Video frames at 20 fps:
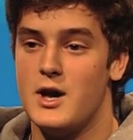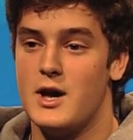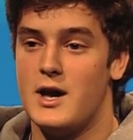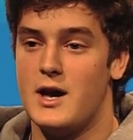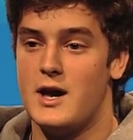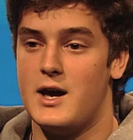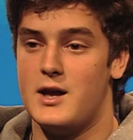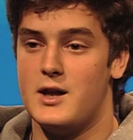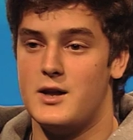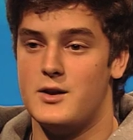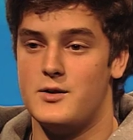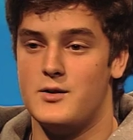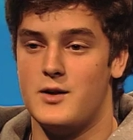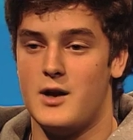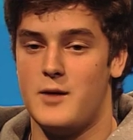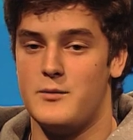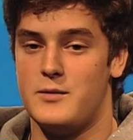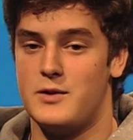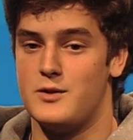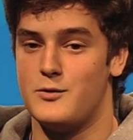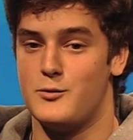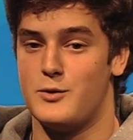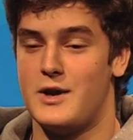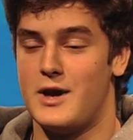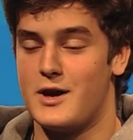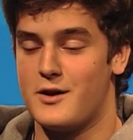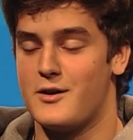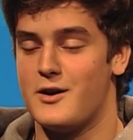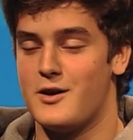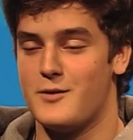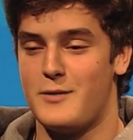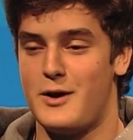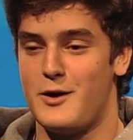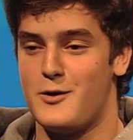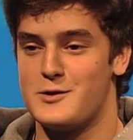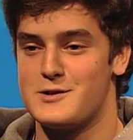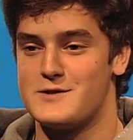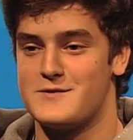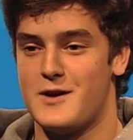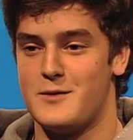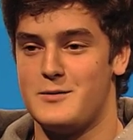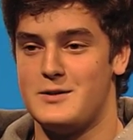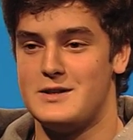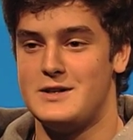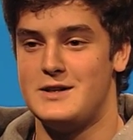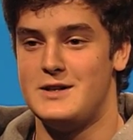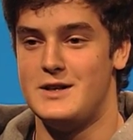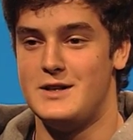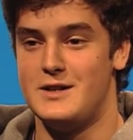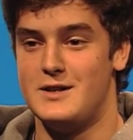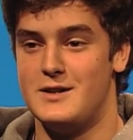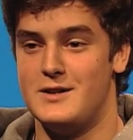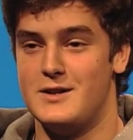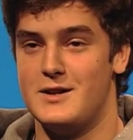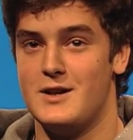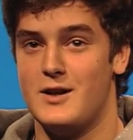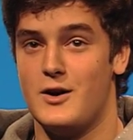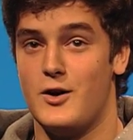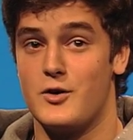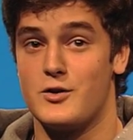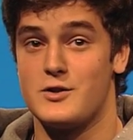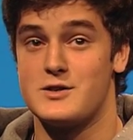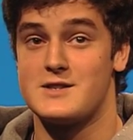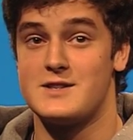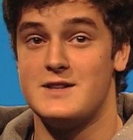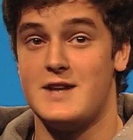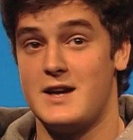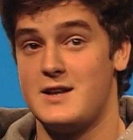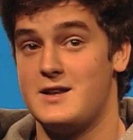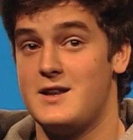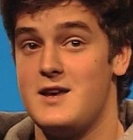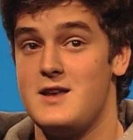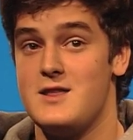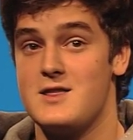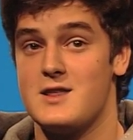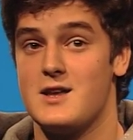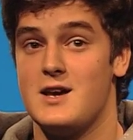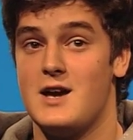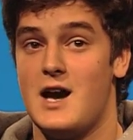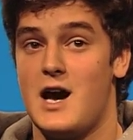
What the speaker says: And I mean, when I got my host family in August 19th,